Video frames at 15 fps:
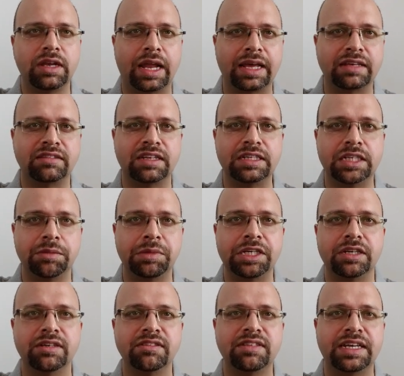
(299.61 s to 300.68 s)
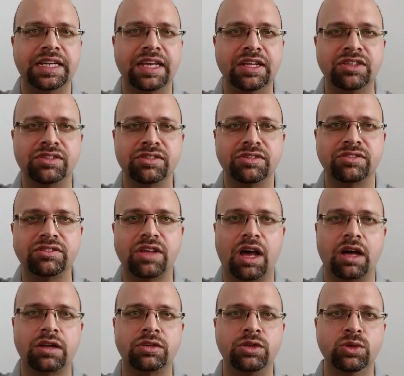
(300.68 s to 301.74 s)
like centimeters and inches
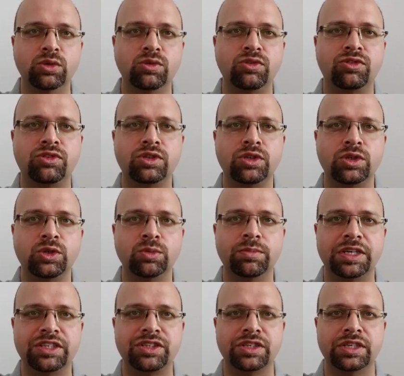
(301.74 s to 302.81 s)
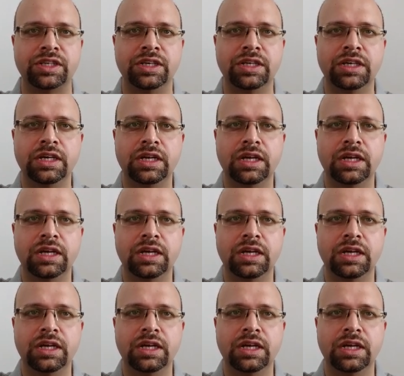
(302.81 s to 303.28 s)
are used to measure